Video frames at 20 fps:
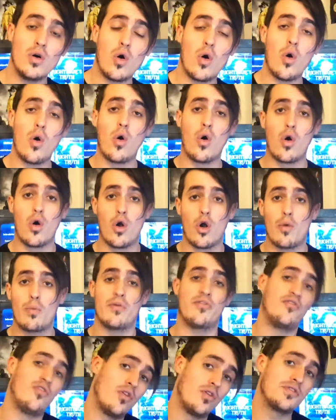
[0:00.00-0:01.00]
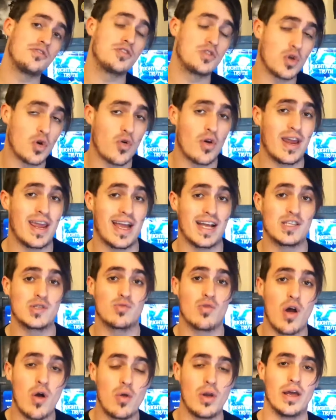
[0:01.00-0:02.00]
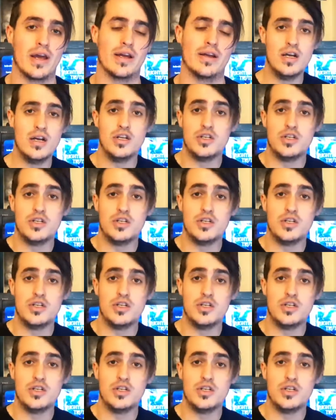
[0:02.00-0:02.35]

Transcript: or before the story gets rolling?